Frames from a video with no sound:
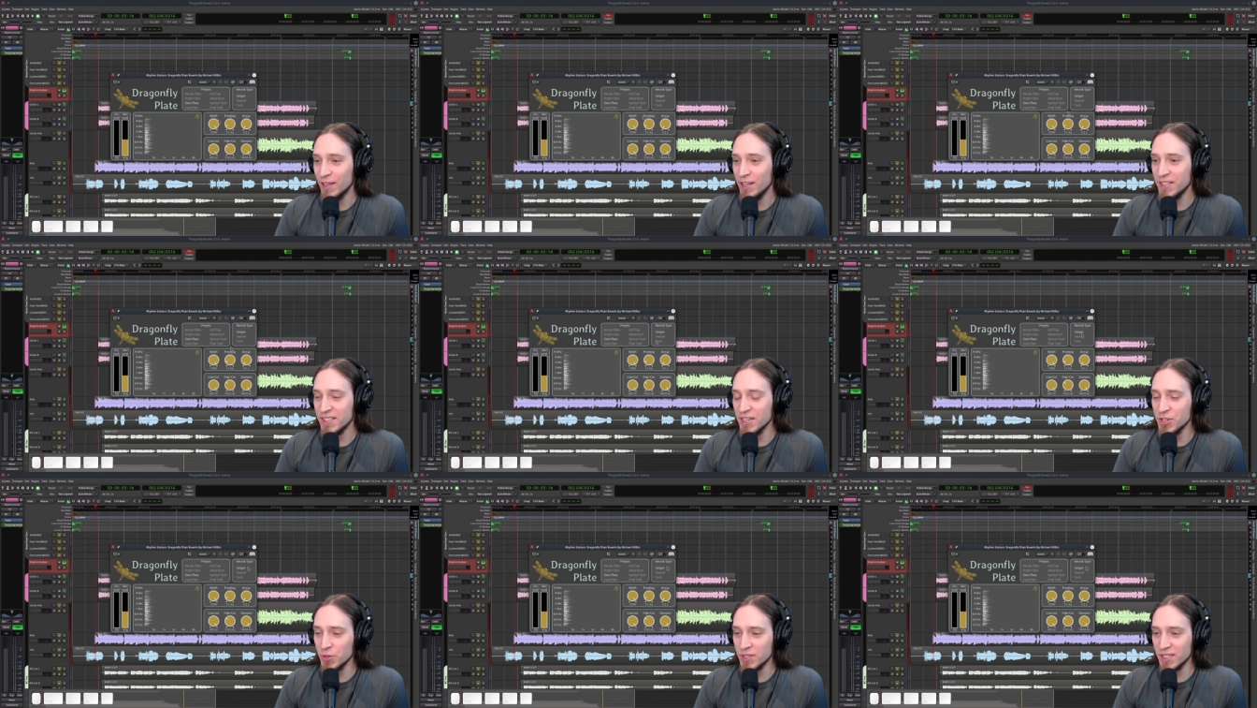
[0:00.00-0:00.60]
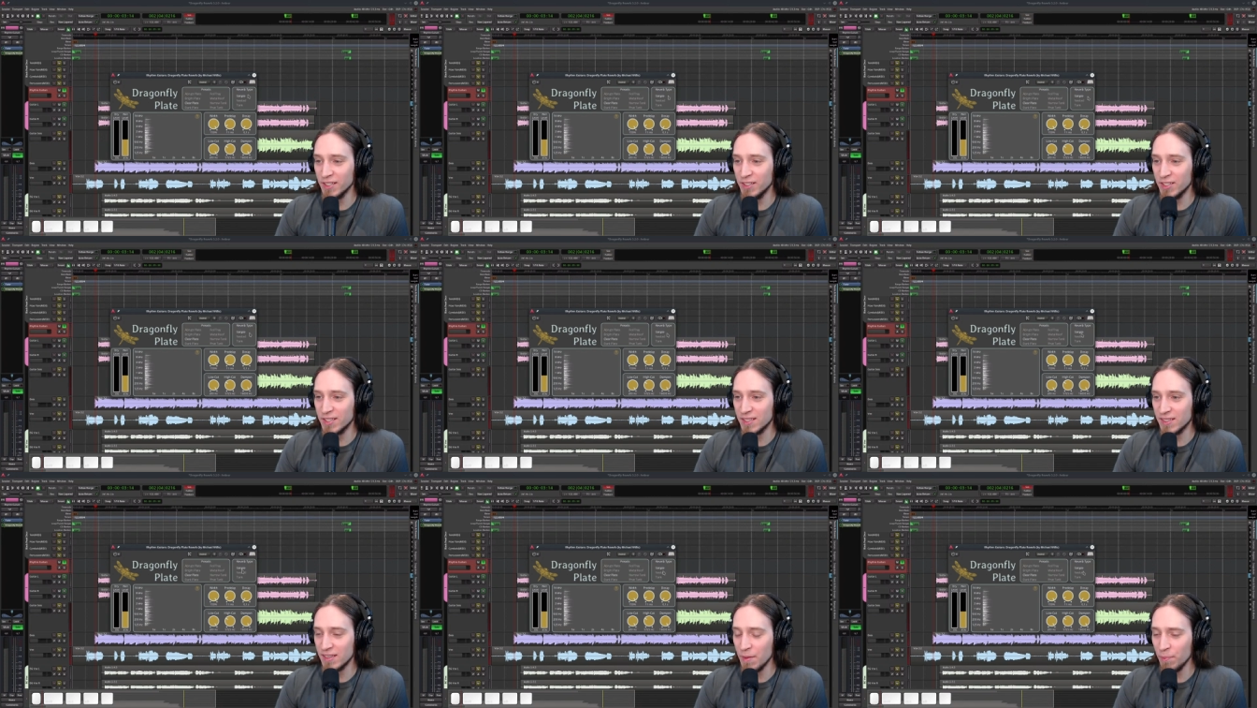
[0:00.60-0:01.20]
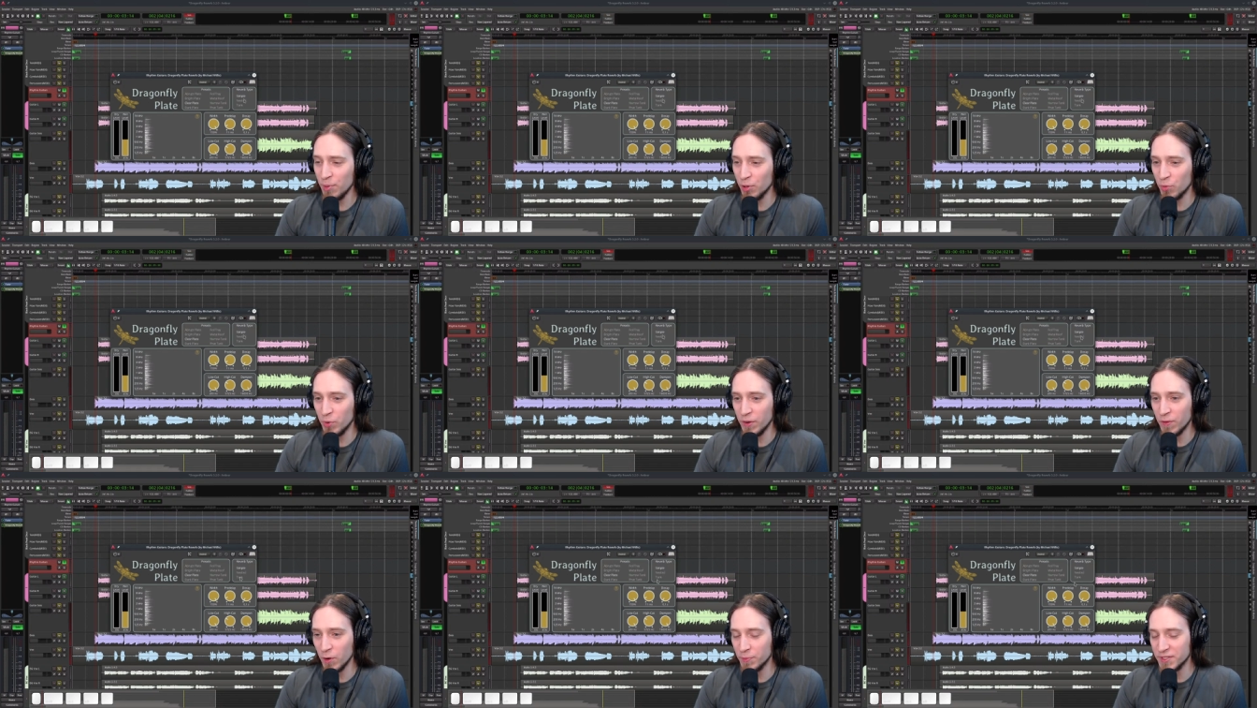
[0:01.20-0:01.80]
it's interesting. This simple
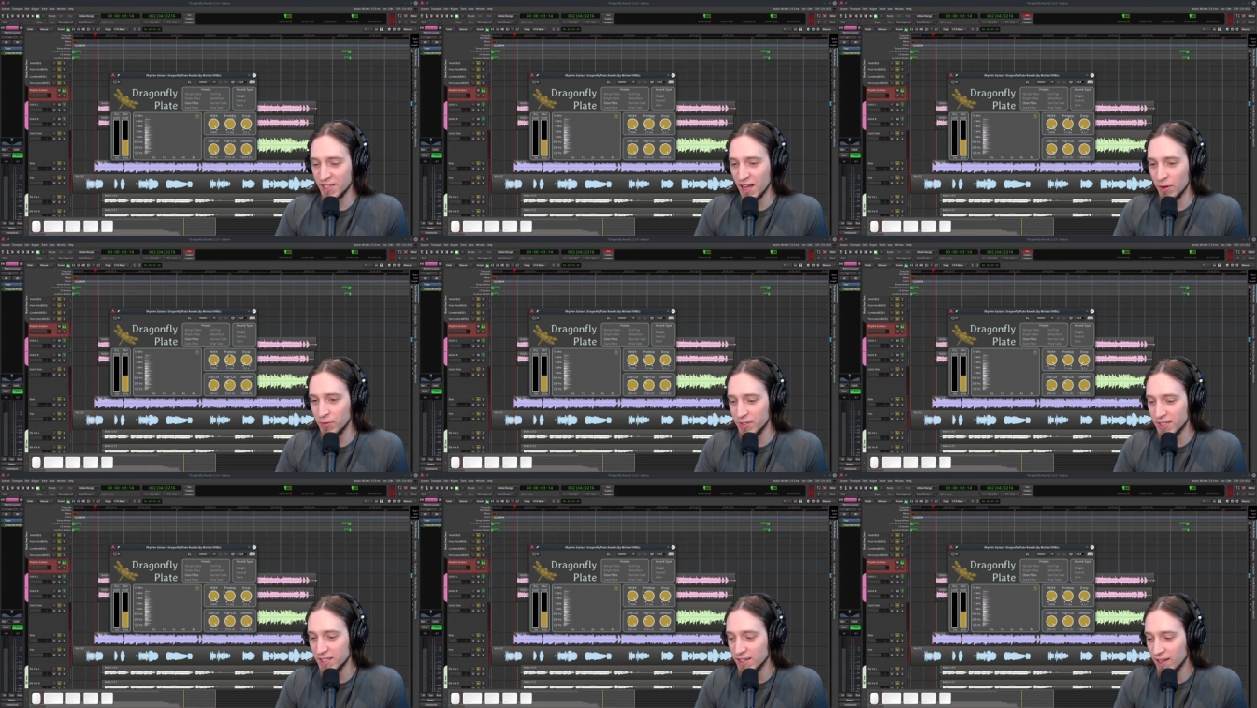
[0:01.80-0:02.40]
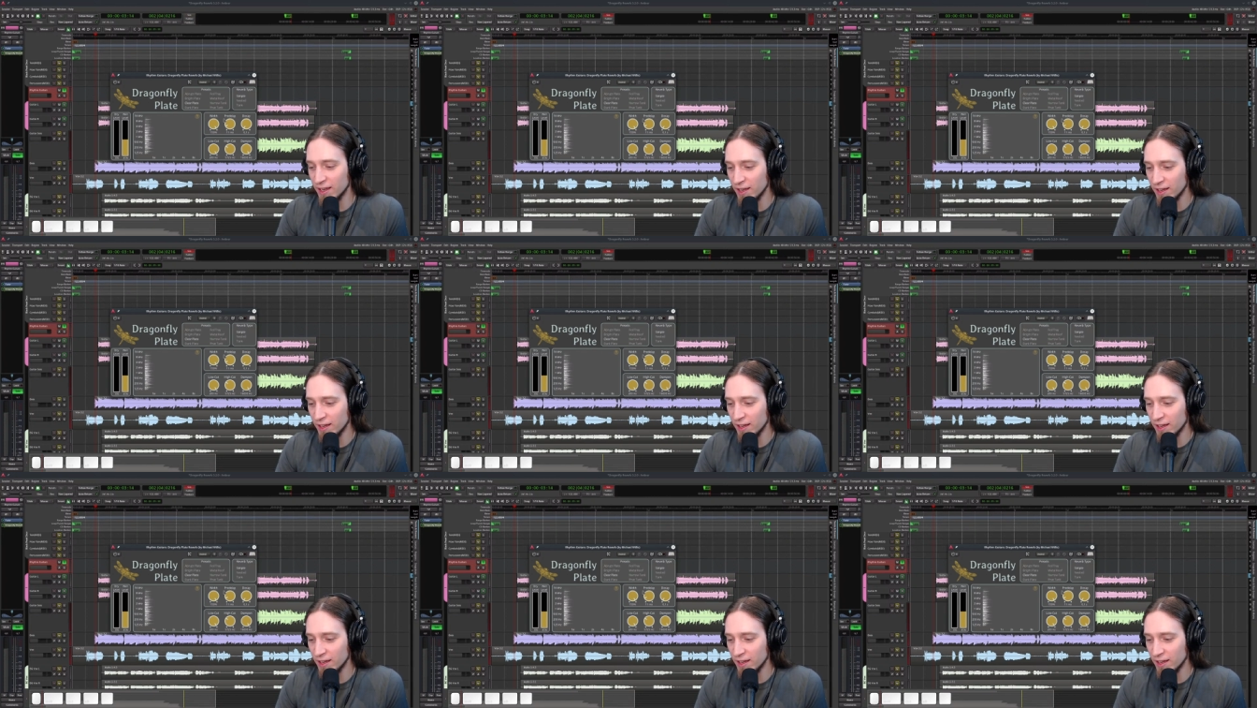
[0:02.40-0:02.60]
reverb sounds